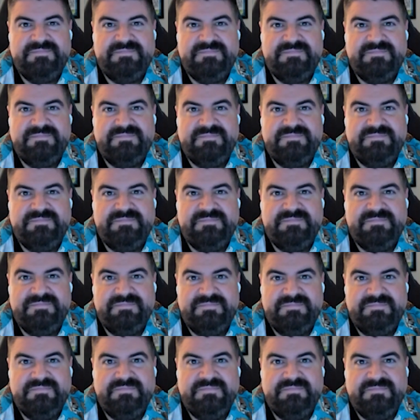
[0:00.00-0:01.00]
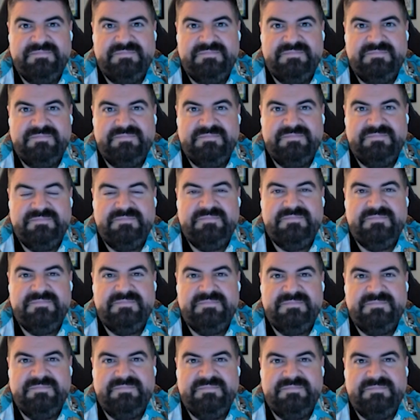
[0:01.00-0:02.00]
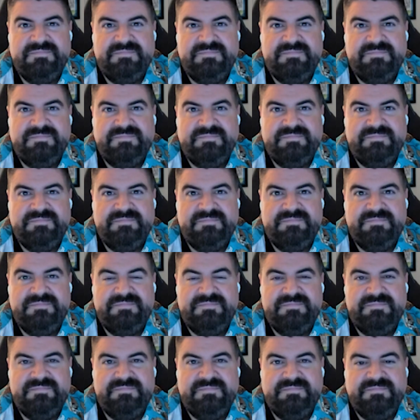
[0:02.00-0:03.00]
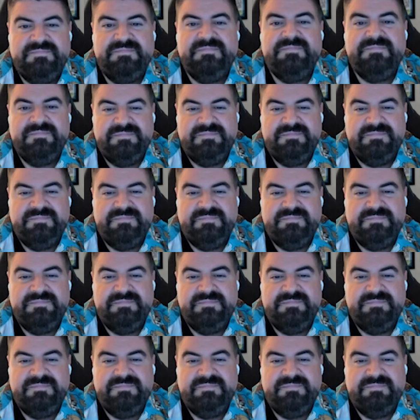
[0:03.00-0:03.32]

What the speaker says: (not speaking)